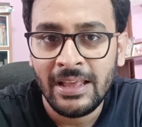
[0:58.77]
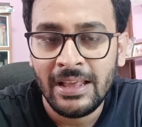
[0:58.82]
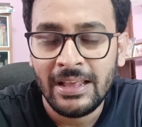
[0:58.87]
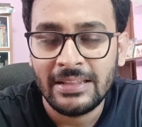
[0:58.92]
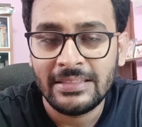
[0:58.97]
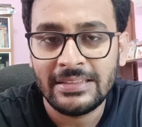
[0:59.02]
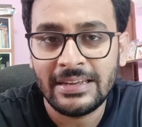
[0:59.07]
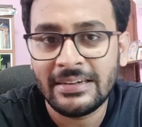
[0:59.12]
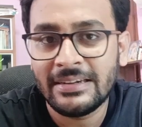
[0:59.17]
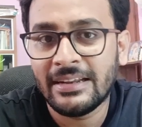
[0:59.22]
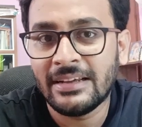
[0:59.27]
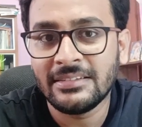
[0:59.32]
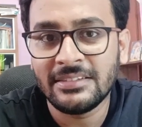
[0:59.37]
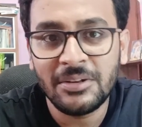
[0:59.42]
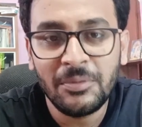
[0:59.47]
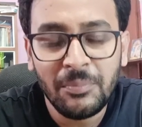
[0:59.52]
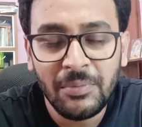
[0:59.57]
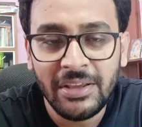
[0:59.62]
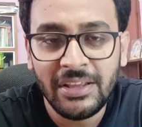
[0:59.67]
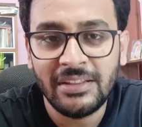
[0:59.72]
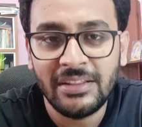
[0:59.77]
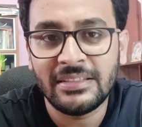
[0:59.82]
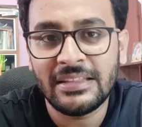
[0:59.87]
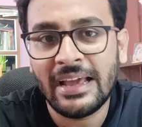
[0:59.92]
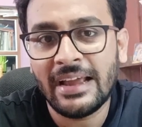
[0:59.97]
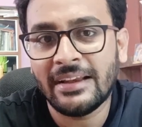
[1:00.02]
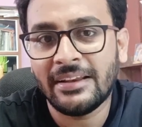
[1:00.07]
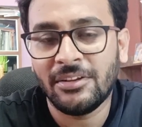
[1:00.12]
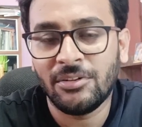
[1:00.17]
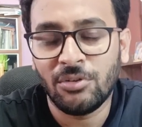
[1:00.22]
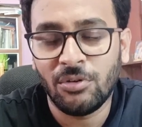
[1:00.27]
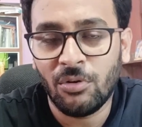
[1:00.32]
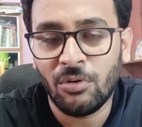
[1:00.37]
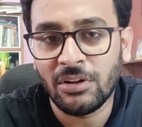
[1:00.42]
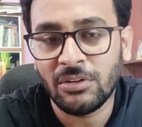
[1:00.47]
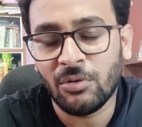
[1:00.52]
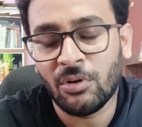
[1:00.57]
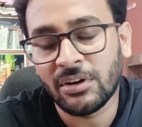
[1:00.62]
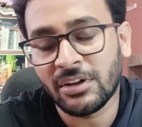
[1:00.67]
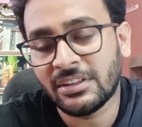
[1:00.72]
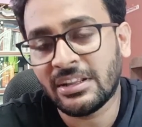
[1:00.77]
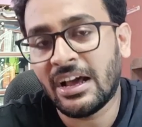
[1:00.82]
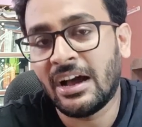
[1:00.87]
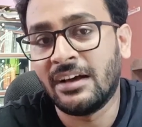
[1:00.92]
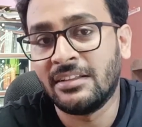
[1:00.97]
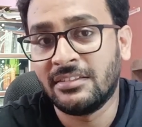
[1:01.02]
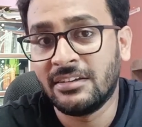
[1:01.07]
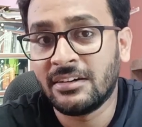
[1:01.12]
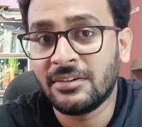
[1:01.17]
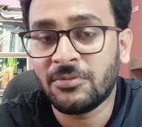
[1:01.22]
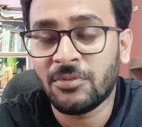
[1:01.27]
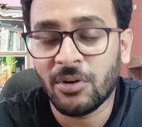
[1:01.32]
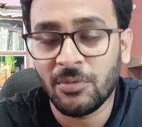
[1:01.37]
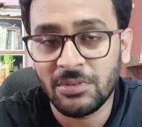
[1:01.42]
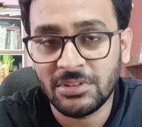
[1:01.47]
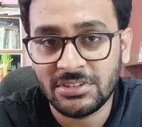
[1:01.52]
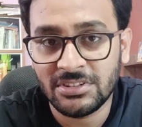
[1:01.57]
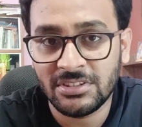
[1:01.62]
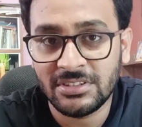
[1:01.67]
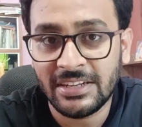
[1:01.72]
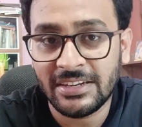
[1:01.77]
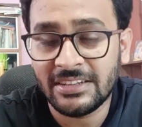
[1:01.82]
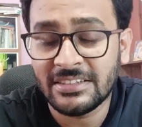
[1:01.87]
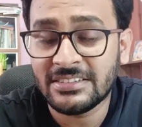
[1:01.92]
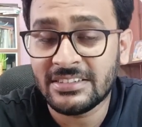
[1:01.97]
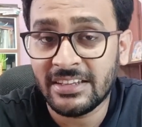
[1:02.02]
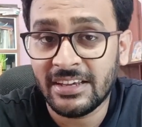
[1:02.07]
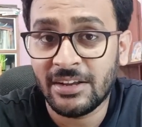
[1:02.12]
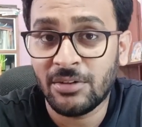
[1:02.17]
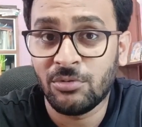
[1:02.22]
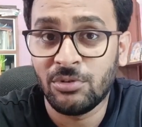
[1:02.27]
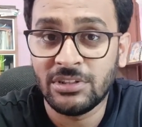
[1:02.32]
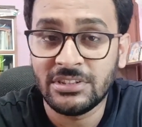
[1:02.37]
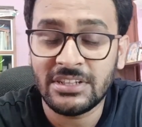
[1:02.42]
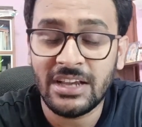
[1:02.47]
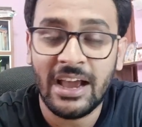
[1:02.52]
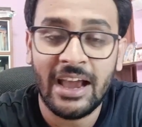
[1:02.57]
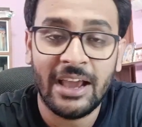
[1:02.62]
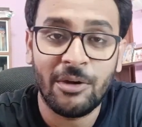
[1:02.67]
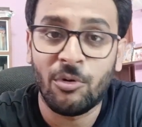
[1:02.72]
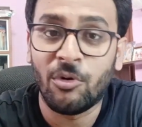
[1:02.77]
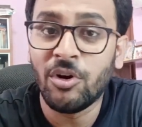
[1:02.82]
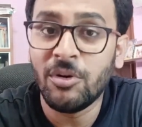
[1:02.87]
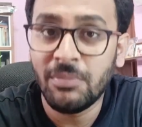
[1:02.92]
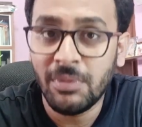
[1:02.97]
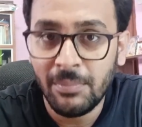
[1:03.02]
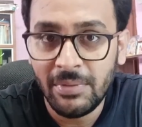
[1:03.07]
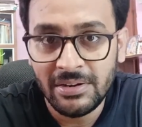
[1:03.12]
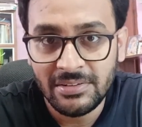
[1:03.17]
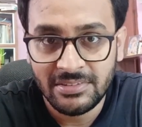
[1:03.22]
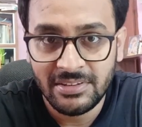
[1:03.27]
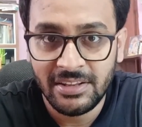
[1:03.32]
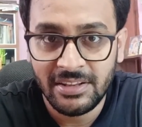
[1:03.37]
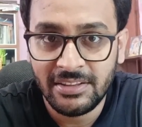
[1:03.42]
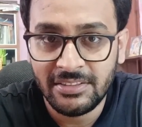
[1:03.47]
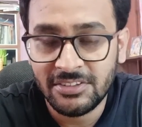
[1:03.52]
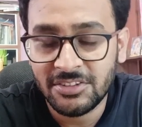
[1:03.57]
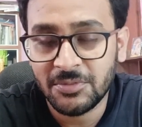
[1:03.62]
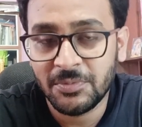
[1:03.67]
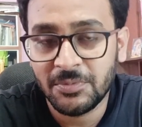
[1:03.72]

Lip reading: That doesn't mean that, you know, what are the other professors that is there, which I won't be mentioning in this